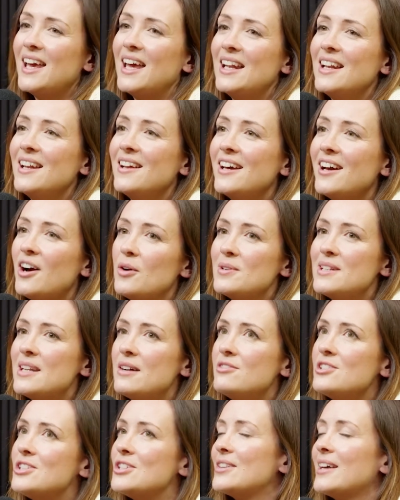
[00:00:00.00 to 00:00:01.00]
And, like, I would
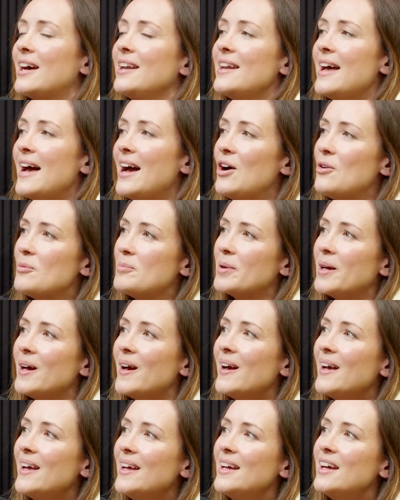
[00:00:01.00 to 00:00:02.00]
never do that now,
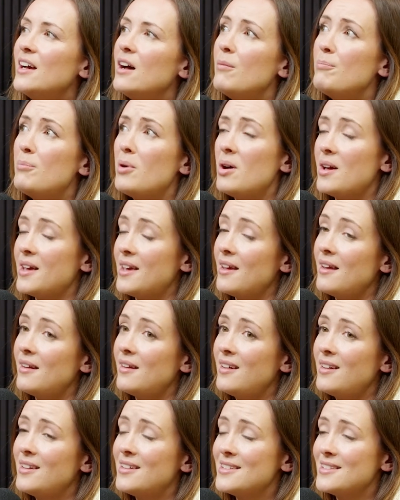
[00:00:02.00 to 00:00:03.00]
but I get
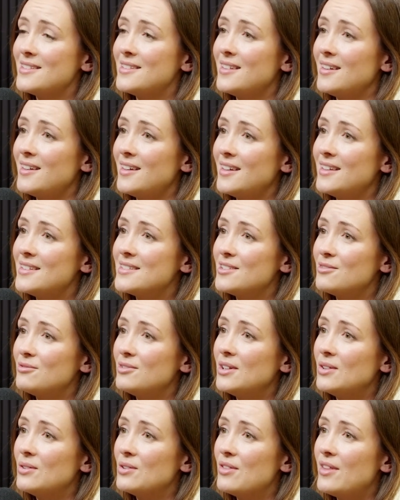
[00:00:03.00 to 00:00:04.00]
it. It's like, it's a
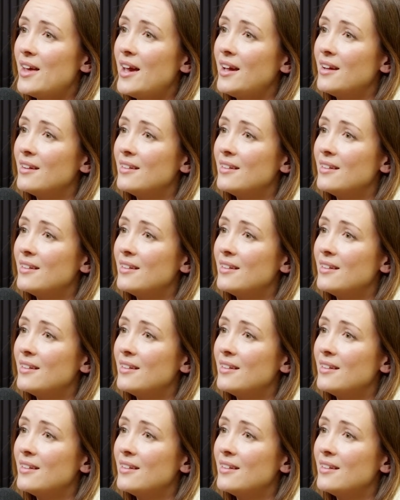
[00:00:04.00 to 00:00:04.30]
real thing.